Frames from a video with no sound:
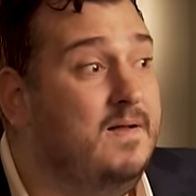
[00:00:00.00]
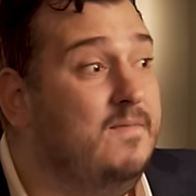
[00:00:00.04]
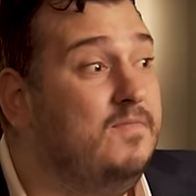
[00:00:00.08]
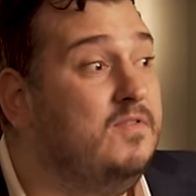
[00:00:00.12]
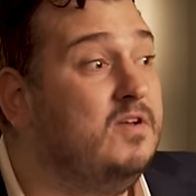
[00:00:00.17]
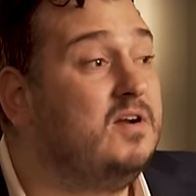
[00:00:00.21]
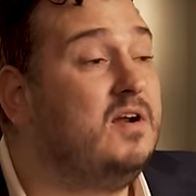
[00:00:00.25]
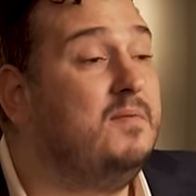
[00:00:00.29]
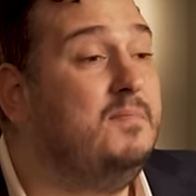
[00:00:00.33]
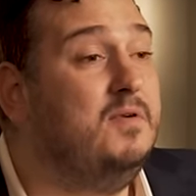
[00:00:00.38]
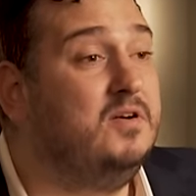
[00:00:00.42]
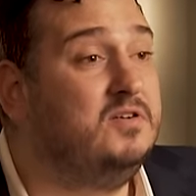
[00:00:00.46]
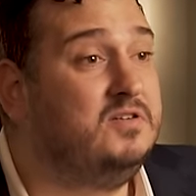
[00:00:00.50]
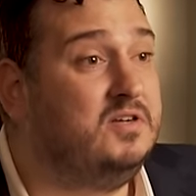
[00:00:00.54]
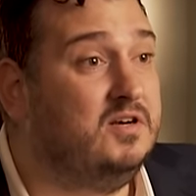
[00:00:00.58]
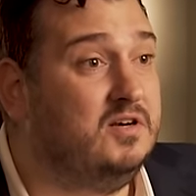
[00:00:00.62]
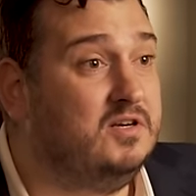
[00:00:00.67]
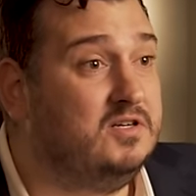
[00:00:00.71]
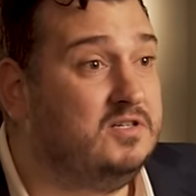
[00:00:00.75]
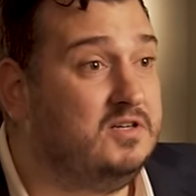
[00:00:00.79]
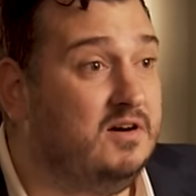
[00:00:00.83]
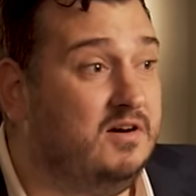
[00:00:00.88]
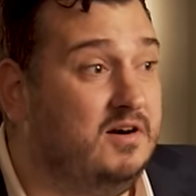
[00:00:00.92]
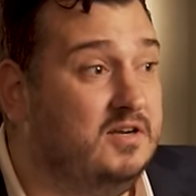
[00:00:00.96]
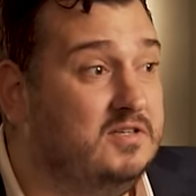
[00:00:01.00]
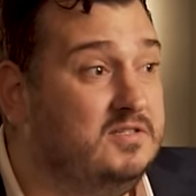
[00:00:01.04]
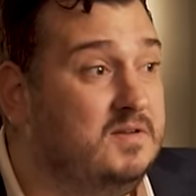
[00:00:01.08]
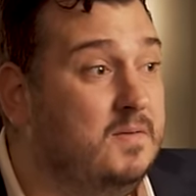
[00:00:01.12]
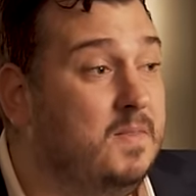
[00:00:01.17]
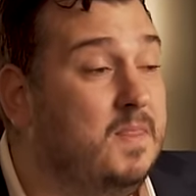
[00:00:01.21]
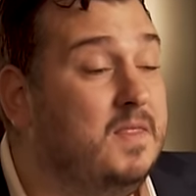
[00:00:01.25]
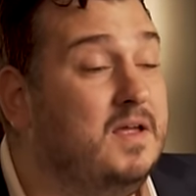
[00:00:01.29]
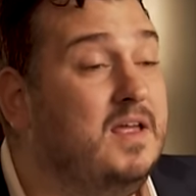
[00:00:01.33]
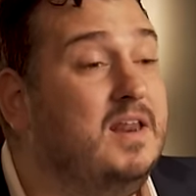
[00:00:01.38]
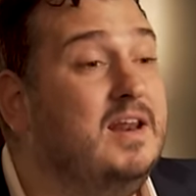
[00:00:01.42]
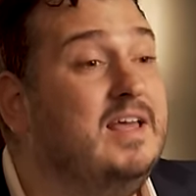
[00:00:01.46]
their commercial insurance.
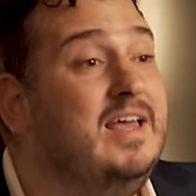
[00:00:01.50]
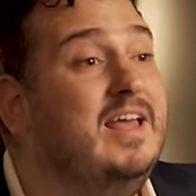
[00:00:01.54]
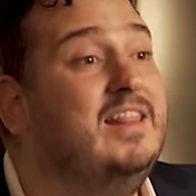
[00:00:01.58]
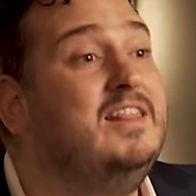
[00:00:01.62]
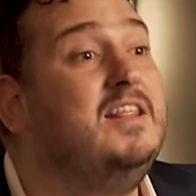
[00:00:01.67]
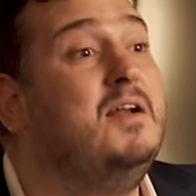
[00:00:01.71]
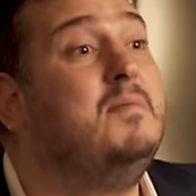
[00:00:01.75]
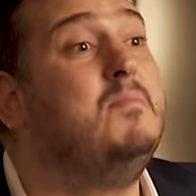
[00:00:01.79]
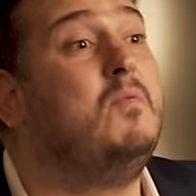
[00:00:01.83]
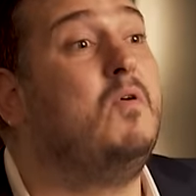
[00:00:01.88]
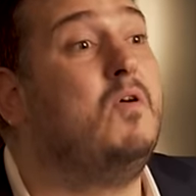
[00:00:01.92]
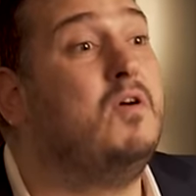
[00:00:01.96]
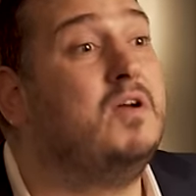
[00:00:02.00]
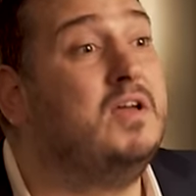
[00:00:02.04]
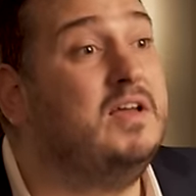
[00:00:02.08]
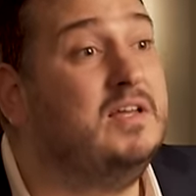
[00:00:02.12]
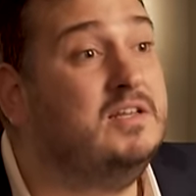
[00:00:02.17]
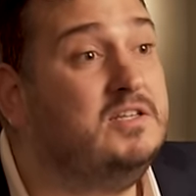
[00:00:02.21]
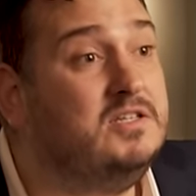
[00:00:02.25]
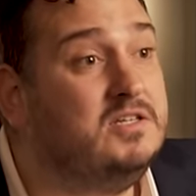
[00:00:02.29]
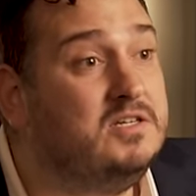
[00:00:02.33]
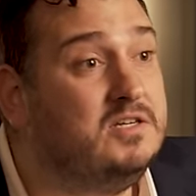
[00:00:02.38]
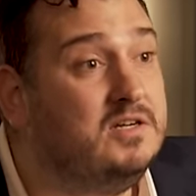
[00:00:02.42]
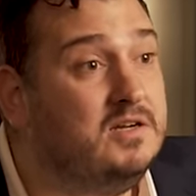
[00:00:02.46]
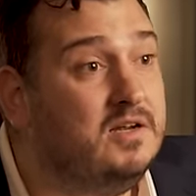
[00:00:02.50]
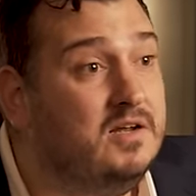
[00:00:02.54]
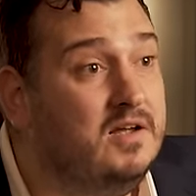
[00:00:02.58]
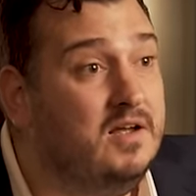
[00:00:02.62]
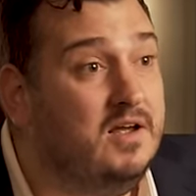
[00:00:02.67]
They're gonna get their mortgage.